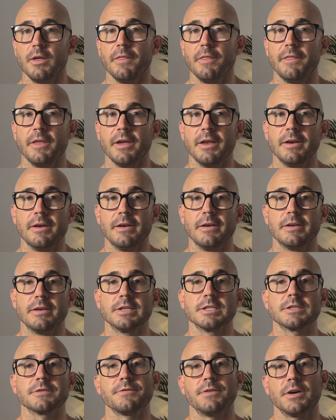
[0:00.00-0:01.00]
then
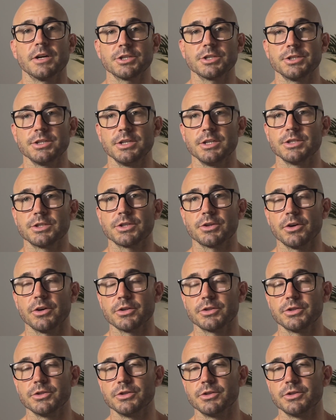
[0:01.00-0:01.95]
dysfunction is going to